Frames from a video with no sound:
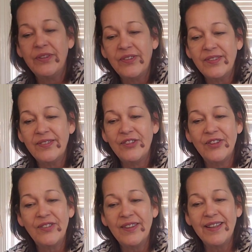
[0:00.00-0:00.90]
it's
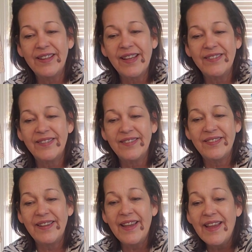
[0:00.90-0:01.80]
just like that
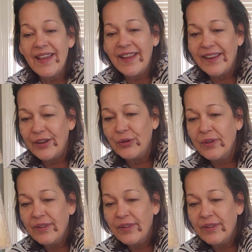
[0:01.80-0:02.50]
stag.